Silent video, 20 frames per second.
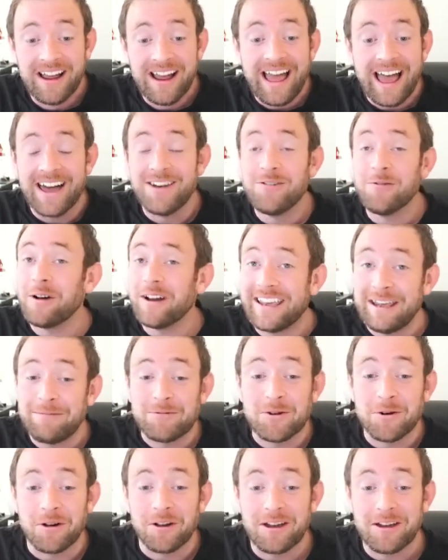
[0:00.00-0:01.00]
I know I keep
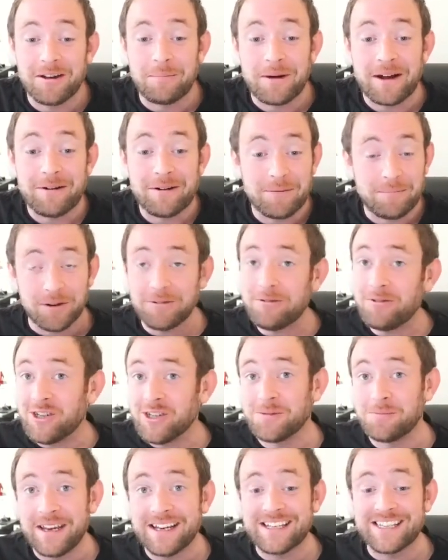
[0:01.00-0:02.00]
going on about it, but
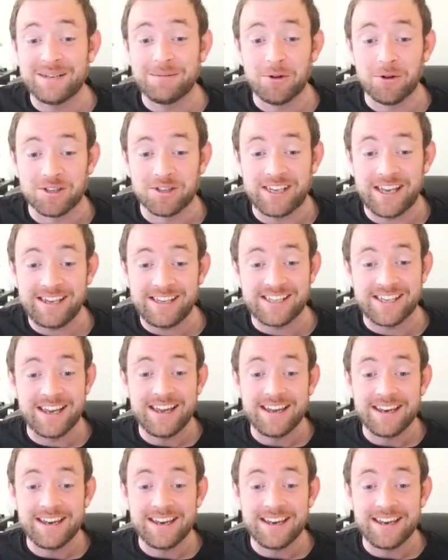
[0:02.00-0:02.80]
just makes the most sense.